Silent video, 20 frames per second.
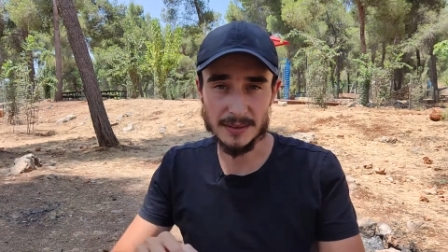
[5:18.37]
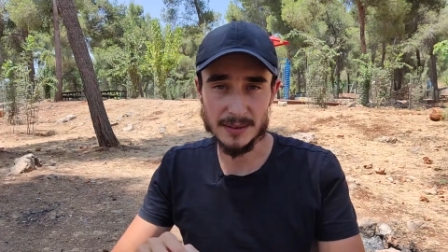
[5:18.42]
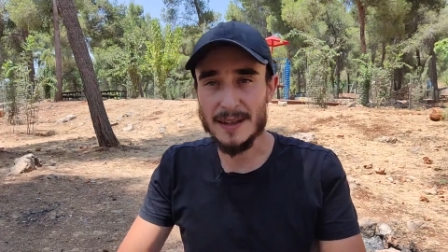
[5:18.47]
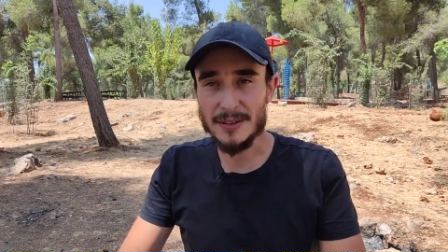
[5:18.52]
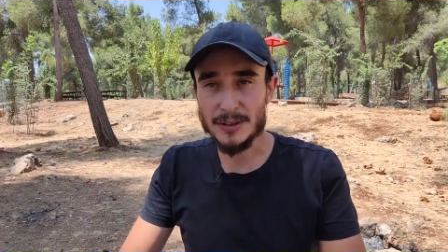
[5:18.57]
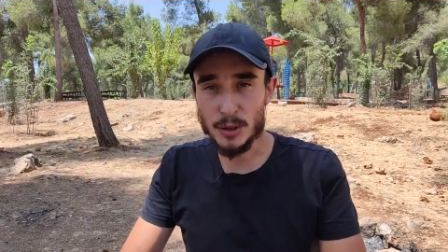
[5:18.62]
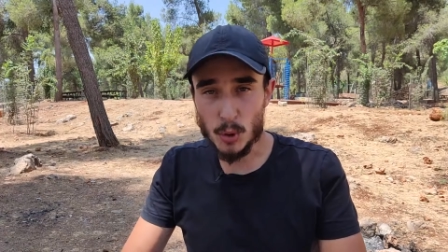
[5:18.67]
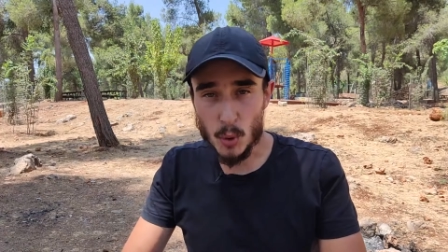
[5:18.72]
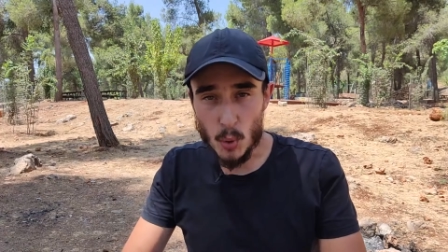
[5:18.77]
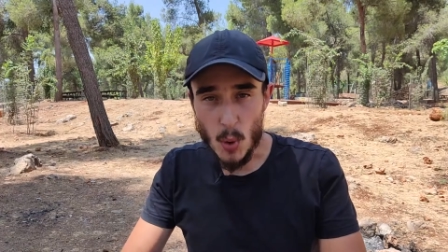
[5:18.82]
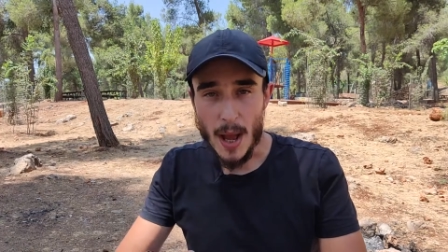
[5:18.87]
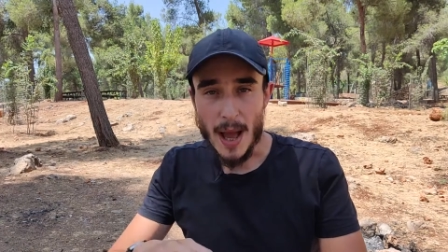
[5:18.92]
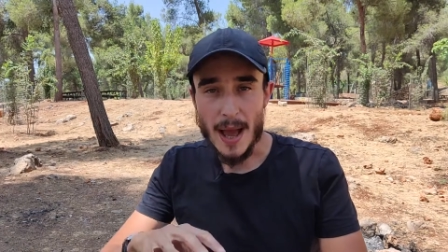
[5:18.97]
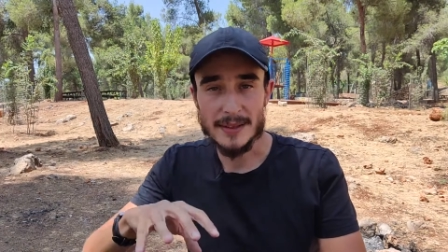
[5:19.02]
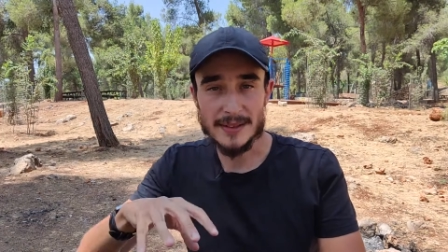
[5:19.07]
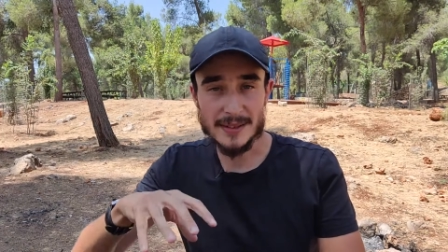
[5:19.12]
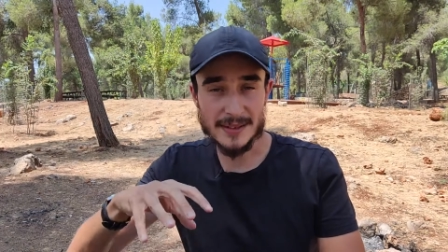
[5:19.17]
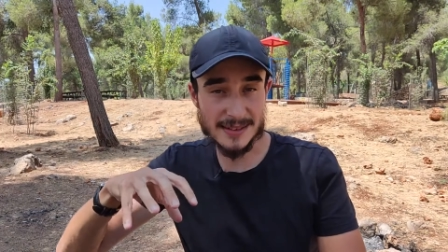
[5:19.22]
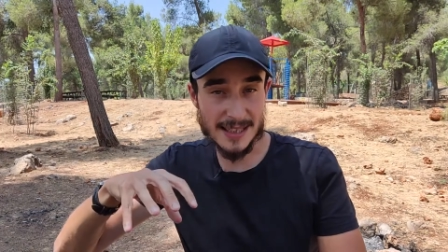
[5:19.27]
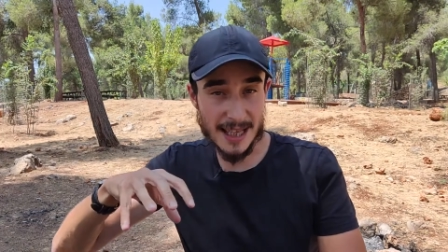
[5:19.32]
and you
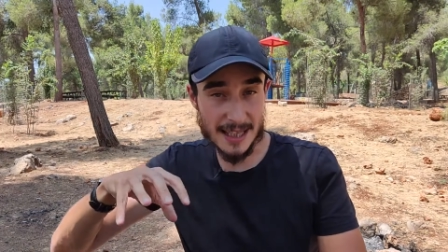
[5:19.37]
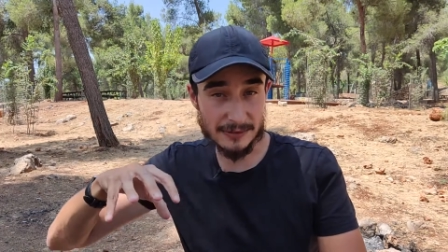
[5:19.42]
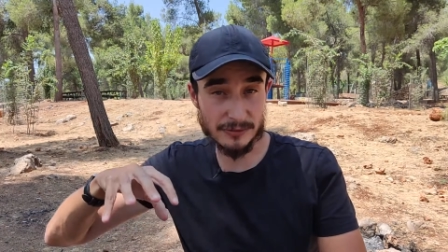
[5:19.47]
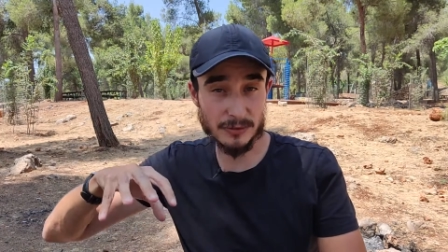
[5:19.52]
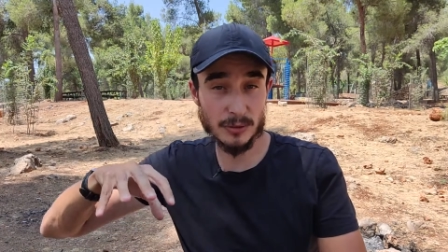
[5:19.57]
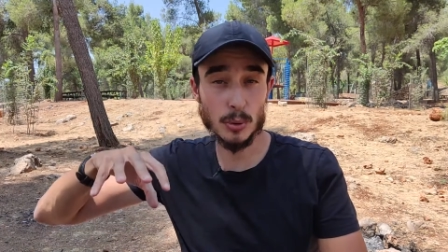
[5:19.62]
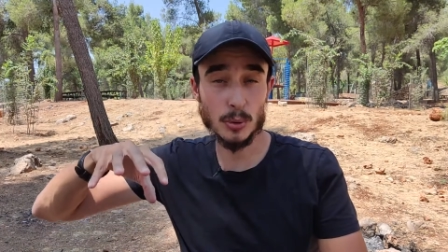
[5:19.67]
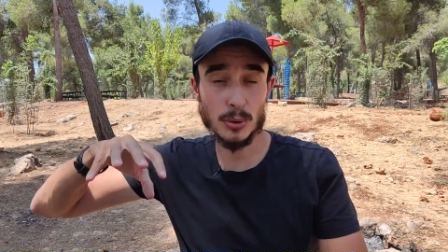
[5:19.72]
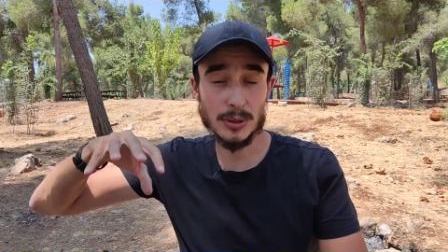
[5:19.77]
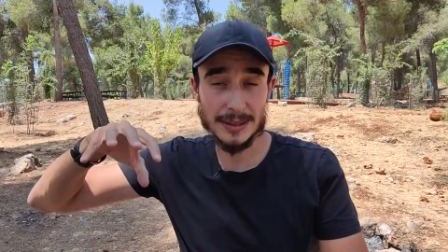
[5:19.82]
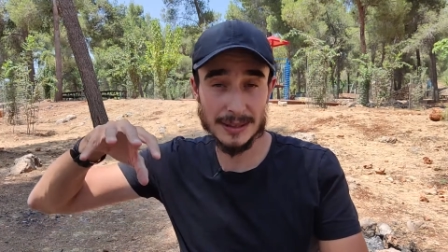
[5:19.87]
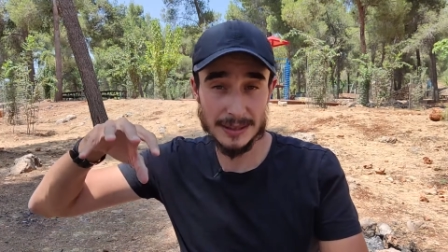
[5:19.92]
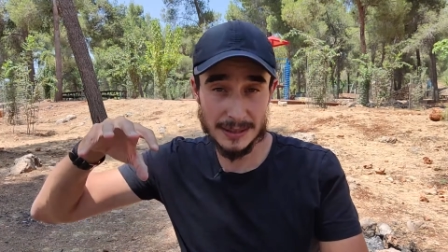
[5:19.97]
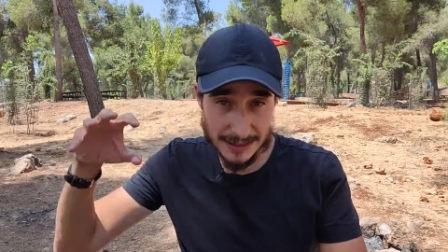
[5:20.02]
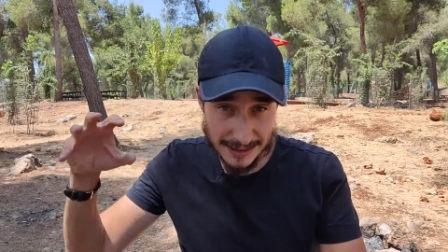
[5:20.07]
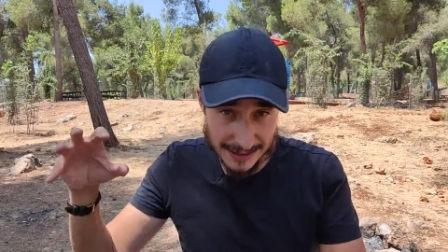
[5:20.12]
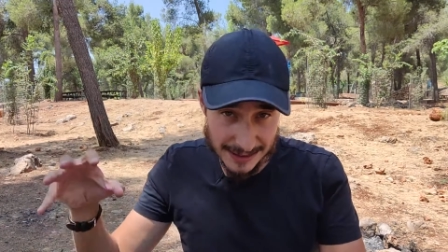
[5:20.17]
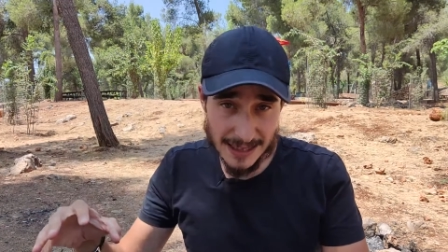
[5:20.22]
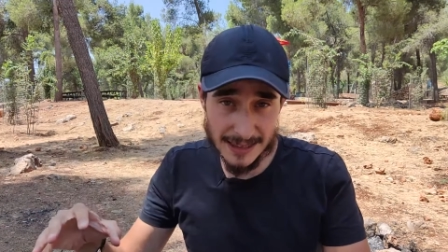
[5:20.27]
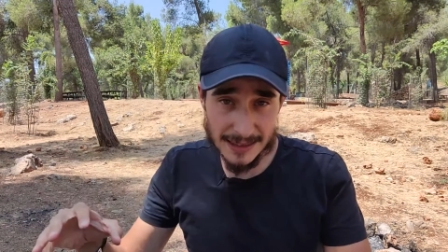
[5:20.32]
successfully
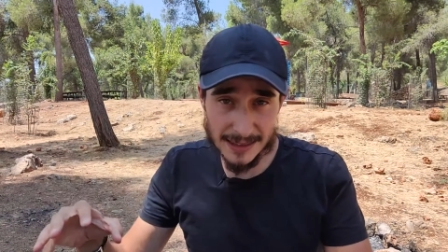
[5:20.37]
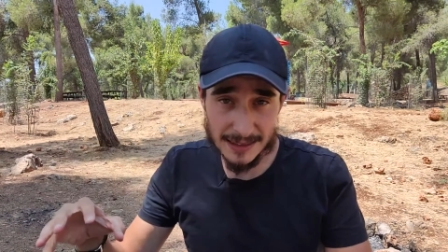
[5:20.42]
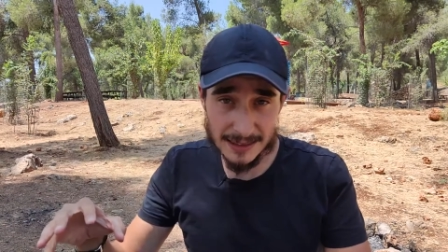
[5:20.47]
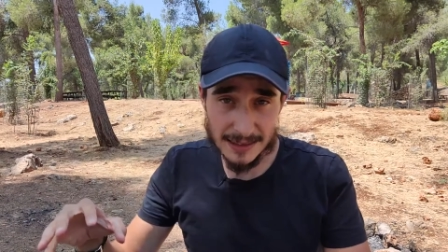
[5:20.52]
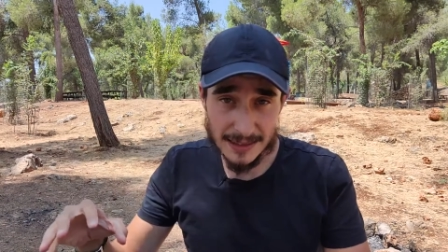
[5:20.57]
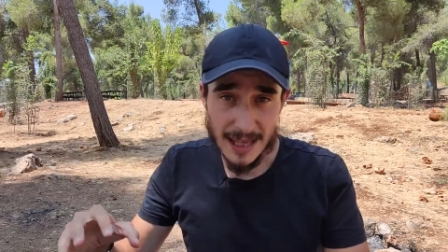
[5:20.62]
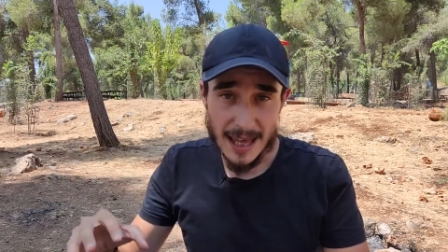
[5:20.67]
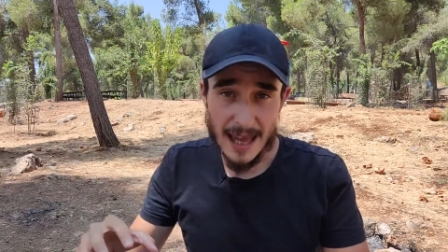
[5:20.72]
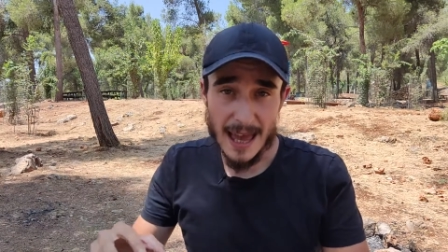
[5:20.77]
did it,